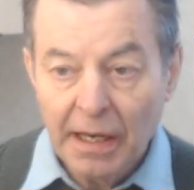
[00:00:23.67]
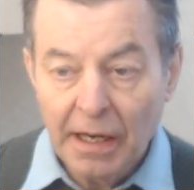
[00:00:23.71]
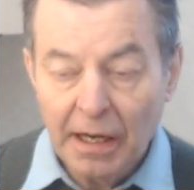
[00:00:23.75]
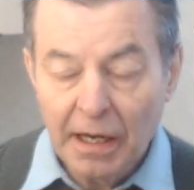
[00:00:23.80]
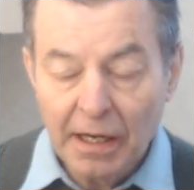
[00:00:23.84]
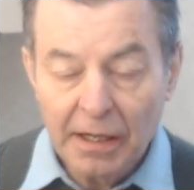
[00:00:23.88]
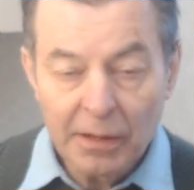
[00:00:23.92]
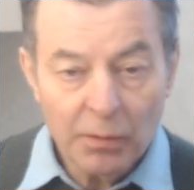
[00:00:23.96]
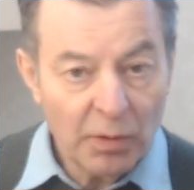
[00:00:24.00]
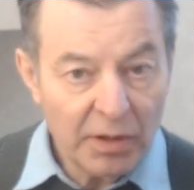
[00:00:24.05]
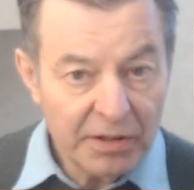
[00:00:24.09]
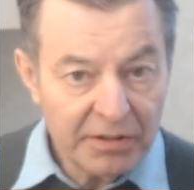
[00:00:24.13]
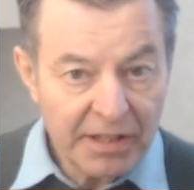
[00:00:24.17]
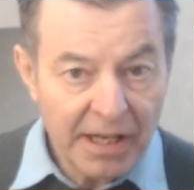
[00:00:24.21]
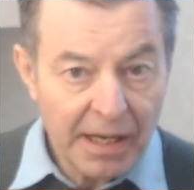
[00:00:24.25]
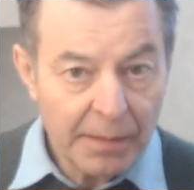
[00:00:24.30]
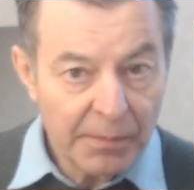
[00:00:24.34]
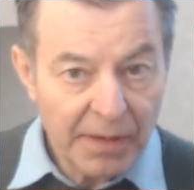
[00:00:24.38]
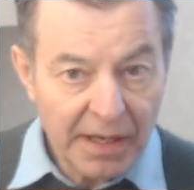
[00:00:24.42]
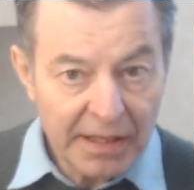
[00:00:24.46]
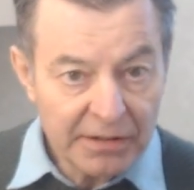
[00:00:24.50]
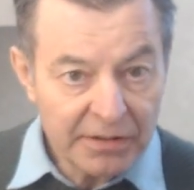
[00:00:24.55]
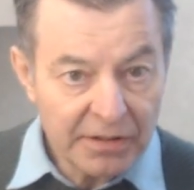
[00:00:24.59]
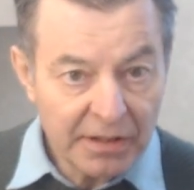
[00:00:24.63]
He went to
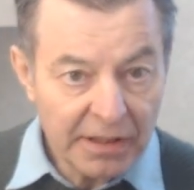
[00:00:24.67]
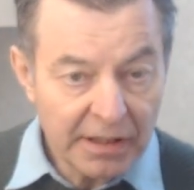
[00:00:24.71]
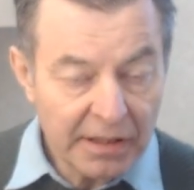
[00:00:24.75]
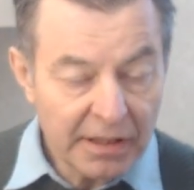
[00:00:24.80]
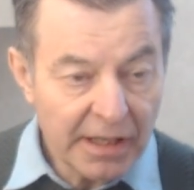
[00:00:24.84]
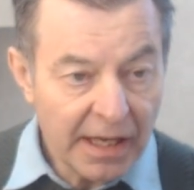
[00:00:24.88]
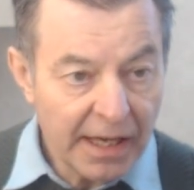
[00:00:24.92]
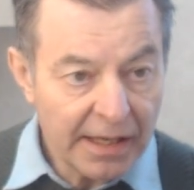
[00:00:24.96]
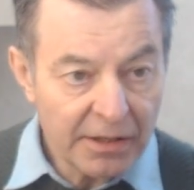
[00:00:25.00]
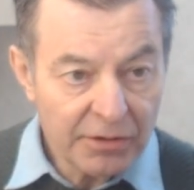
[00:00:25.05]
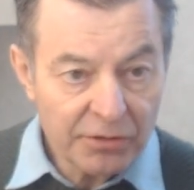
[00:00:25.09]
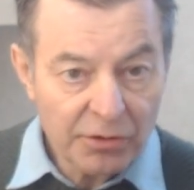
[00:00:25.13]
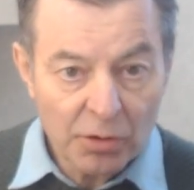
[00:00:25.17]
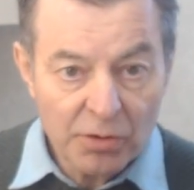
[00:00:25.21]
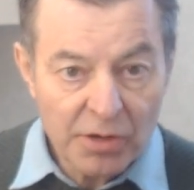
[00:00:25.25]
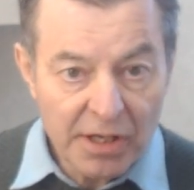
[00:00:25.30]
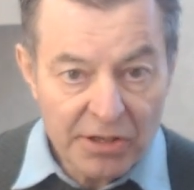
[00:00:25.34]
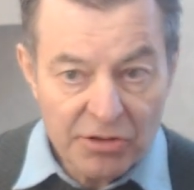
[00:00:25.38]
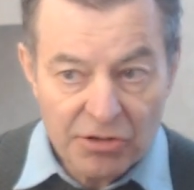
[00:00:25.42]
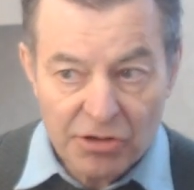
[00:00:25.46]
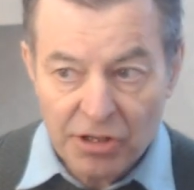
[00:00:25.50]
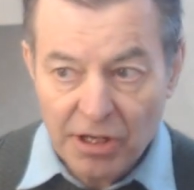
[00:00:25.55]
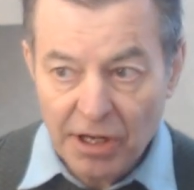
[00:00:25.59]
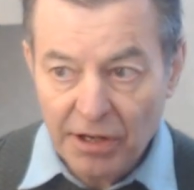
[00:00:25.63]
MIT. He had his
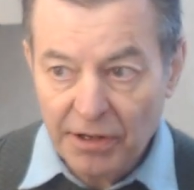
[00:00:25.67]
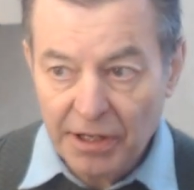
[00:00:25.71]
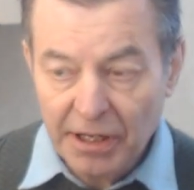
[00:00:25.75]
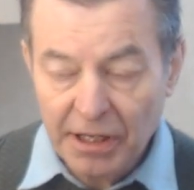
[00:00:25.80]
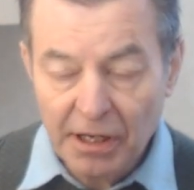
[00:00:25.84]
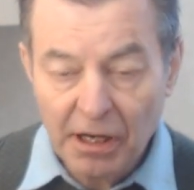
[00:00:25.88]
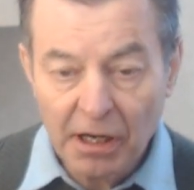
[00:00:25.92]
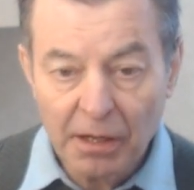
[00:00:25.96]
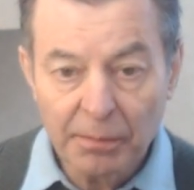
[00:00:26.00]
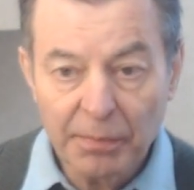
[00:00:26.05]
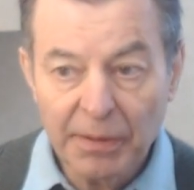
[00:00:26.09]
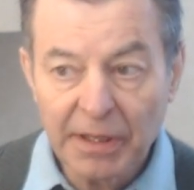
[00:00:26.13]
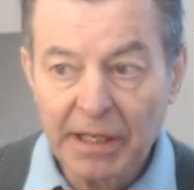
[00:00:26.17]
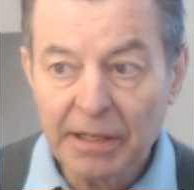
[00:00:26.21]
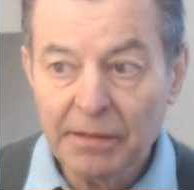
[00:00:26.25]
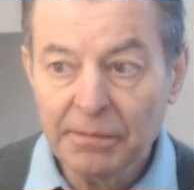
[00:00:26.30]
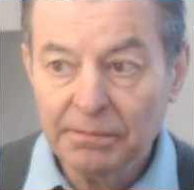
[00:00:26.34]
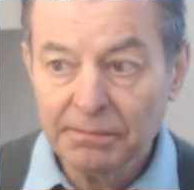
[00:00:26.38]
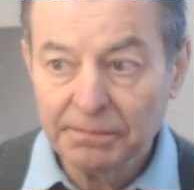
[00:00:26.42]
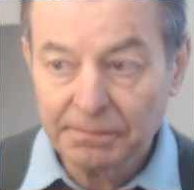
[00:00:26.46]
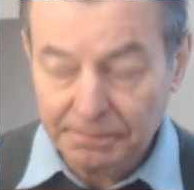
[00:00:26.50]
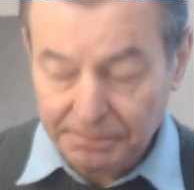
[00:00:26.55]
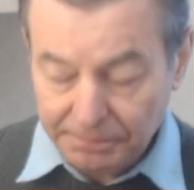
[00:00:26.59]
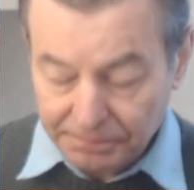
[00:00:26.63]
own engineering
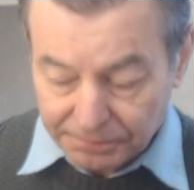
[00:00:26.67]
company.